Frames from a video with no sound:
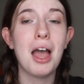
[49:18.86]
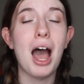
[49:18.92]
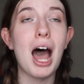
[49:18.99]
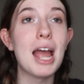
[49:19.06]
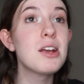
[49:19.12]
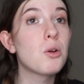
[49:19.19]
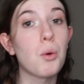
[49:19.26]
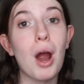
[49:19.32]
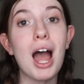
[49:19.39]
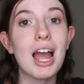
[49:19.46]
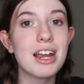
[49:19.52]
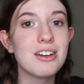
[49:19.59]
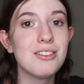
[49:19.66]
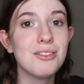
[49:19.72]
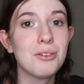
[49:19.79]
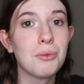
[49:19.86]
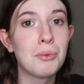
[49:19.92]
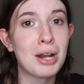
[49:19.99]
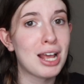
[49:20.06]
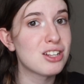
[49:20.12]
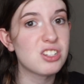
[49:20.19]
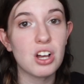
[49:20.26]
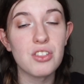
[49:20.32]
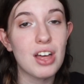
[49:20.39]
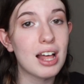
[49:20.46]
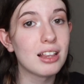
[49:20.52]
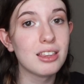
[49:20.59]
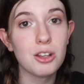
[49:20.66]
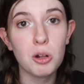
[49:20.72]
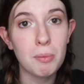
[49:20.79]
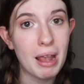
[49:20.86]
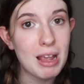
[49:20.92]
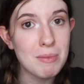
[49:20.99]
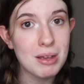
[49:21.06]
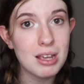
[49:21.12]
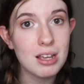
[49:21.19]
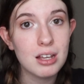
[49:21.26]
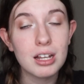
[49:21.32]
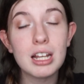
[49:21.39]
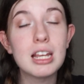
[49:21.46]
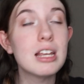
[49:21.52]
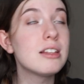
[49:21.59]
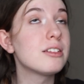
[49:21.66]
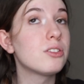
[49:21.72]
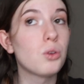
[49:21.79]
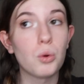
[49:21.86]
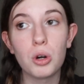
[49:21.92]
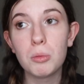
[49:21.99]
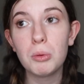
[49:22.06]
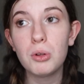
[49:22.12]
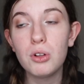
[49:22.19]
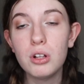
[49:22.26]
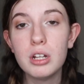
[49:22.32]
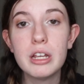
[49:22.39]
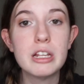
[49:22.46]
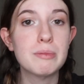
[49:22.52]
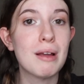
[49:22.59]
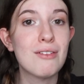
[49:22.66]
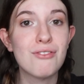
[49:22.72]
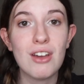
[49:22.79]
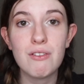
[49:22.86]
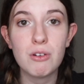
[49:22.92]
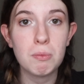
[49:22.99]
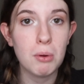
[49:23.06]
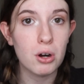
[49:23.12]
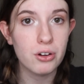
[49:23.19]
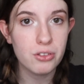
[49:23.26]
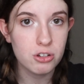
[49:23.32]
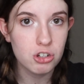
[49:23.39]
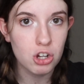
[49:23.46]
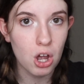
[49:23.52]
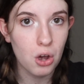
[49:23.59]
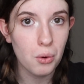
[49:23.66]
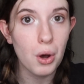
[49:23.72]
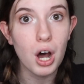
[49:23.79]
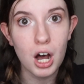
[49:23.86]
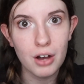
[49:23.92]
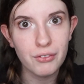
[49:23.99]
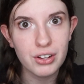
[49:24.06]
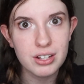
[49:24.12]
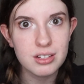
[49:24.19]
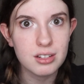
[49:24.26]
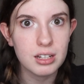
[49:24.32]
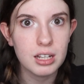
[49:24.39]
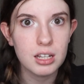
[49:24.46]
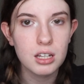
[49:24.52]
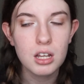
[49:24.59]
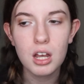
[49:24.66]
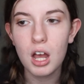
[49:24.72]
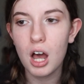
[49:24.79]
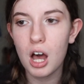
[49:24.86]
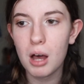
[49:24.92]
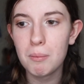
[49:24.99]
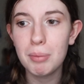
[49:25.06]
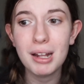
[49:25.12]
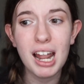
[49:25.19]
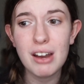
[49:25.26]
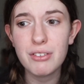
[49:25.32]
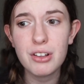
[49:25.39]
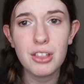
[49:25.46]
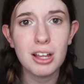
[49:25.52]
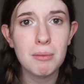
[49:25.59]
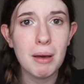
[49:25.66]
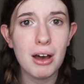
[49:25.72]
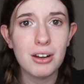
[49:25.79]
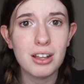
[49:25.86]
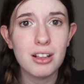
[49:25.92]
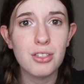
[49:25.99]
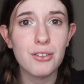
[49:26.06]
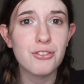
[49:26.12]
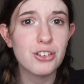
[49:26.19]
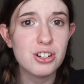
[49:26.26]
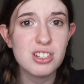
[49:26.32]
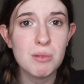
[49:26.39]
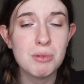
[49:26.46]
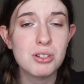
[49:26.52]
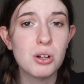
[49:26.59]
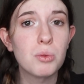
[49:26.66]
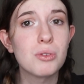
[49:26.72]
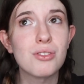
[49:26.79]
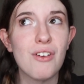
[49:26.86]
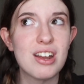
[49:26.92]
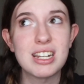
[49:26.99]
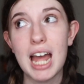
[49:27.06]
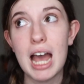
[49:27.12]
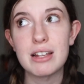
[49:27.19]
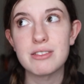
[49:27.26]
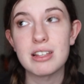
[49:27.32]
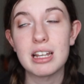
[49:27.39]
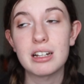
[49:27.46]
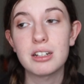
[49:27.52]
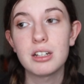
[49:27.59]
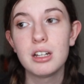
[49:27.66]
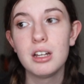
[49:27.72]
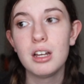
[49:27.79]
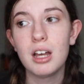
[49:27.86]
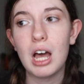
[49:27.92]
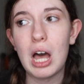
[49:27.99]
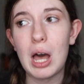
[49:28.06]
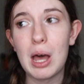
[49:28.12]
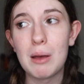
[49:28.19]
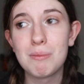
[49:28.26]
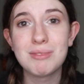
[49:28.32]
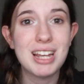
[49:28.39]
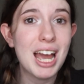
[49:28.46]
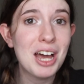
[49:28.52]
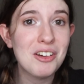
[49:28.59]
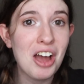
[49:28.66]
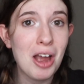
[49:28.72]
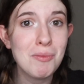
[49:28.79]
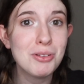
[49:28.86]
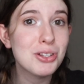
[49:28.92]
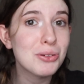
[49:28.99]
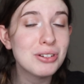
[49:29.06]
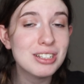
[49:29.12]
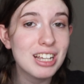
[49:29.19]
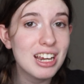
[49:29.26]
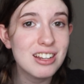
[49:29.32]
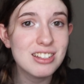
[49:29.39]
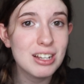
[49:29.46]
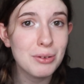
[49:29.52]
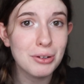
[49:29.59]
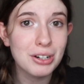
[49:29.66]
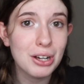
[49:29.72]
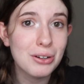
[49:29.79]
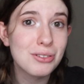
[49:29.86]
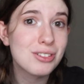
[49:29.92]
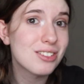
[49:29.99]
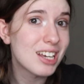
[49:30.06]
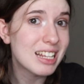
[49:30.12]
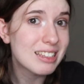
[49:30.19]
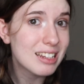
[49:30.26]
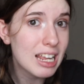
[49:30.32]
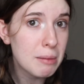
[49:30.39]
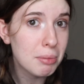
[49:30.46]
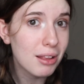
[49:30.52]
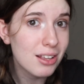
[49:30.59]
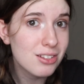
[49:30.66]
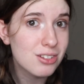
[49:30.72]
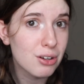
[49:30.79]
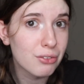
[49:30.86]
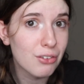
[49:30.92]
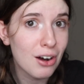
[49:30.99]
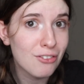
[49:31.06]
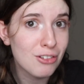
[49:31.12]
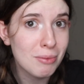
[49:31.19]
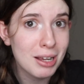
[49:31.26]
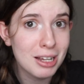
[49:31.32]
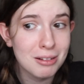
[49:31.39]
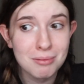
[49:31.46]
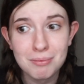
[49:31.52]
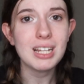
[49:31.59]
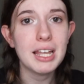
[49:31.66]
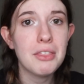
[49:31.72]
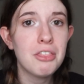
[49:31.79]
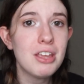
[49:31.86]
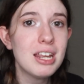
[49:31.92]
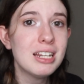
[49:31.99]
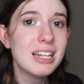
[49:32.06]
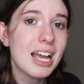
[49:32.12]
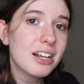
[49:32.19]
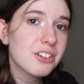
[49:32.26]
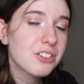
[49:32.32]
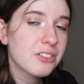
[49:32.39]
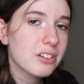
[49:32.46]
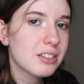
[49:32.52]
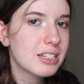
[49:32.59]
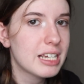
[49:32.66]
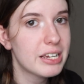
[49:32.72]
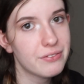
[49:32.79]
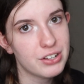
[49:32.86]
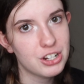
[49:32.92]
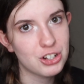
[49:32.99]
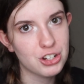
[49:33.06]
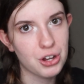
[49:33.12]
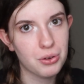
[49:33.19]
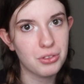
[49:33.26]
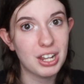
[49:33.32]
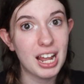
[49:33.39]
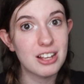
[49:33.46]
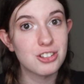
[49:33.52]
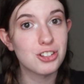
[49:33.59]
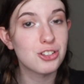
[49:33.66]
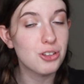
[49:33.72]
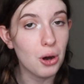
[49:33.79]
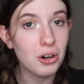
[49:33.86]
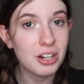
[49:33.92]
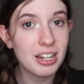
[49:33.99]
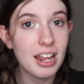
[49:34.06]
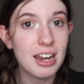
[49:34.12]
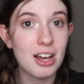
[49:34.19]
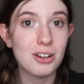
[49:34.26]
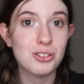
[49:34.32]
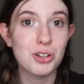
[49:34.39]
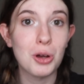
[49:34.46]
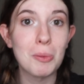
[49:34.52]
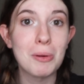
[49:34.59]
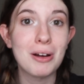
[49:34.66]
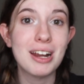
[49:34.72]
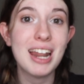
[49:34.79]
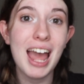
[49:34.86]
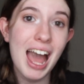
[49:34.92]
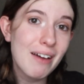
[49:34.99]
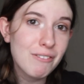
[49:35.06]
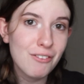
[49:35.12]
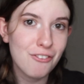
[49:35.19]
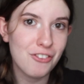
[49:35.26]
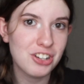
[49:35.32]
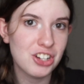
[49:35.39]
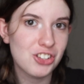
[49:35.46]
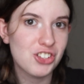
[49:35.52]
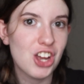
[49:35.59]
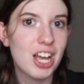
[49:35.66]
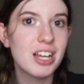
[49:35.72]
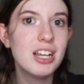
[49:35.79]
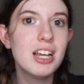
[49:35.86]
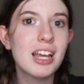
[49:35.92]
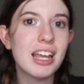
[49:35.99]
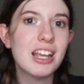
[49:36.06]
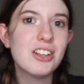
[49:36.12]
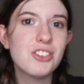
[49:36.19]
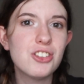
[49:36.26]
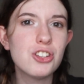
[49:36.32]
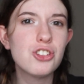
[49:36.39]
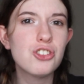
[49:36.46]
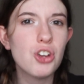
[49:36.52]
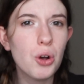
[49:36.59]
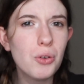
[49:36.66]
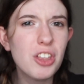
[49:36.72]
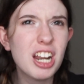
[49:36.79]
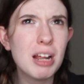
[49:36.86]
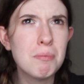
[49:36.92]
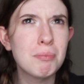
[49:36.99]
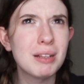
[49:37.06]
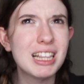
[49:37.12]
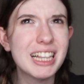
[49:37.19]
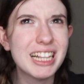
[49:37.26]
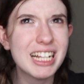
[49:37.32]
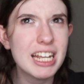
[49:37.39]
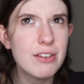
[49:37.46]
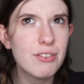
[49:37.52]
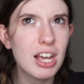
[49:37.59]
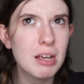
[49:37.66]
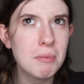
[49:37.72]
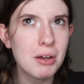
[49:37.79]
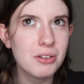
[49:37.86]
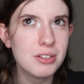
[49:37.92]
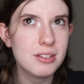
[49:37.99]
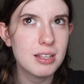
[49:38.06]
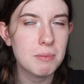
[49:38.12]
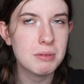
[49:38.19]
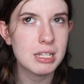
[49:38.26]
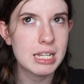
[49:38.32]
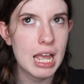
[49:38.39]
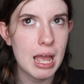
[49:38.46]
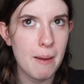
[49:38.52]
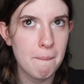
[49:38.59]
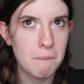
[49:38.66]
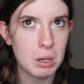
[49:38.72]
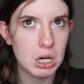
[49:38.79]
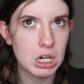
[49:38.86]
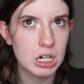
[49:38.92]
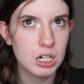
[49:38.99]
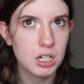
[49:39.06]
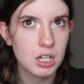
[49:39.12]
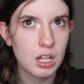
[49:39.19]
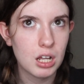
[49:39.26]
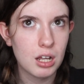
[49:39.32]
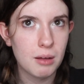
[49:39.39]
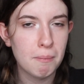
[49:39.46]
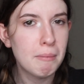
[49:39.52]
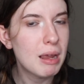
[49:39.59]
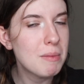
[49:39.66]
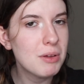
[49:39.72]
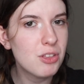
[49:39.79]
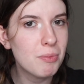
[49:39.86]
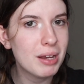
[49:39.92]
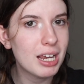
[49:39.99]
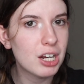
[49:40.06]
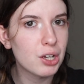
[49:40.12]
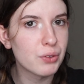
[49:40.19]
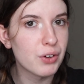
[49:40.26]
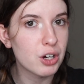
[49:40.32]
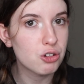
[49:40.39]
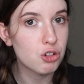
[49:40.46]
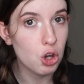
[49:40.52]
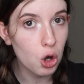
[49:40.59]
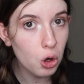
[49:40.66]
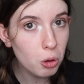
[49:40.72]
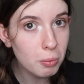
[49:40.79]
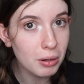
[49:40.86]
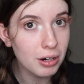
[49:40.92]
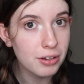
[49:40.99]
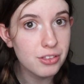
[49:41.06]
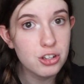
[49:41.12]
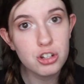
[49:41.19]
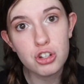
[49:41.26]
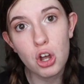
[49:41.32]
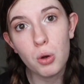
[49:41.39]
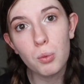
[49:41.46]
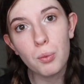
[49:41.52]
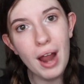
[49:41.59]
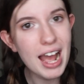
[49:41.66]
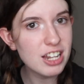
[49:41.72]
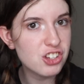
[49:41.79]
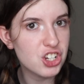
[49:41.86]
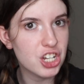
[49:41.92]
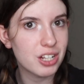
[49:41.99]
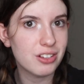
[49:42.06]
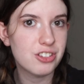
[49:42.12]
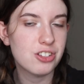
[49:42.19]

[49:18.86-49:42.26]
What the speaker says: I cried when I saw that little baby. He's adorable. He's my favorite part of the show, obviously. But everything about it, the first episode was fantastic. I'm so excited to see where it goes. It's an A+ so far for me. The next TV show that I started in October and haven't finished yet is the show that I believe came out in September, maybe the beginning of October, the show Ratched,